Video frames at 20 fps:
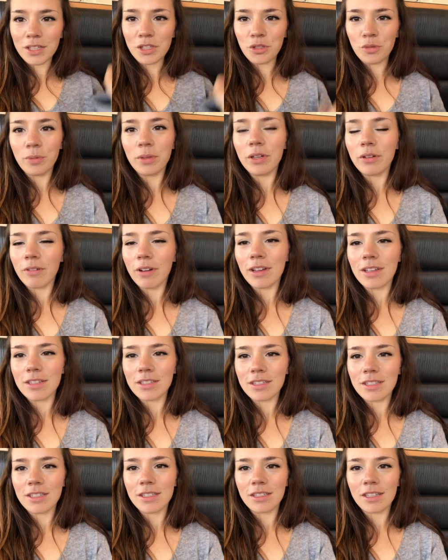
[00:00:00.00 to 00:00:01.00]
it's been a while
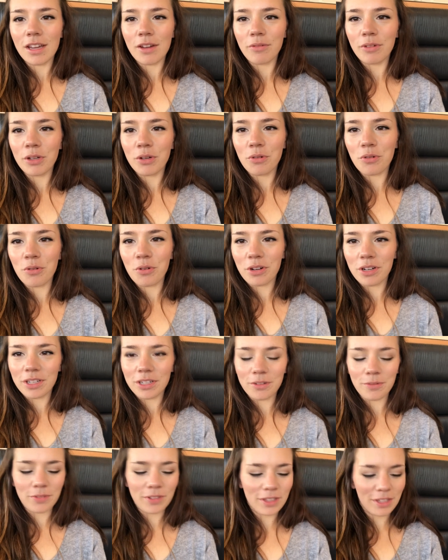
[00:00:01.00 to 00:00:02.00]
since I recorded
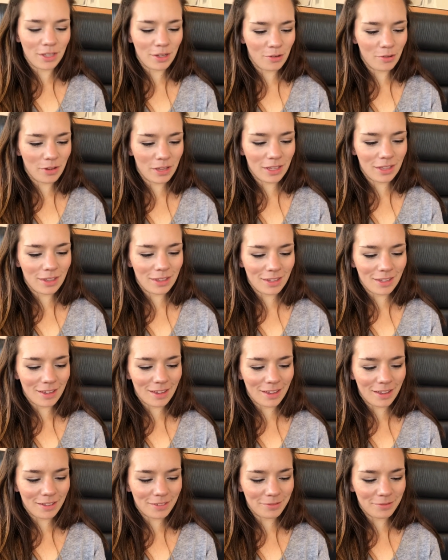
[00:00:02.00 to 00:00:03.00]
a video and
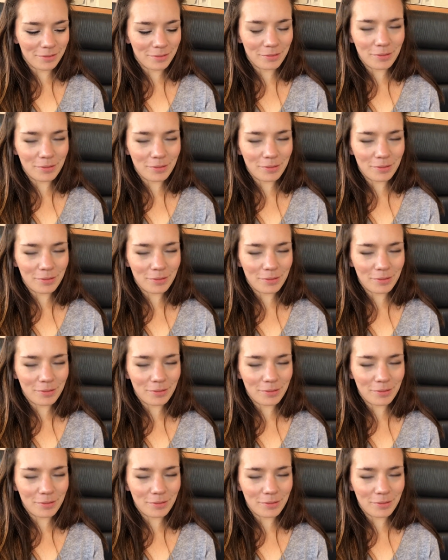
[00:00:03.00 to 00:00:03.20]
uh,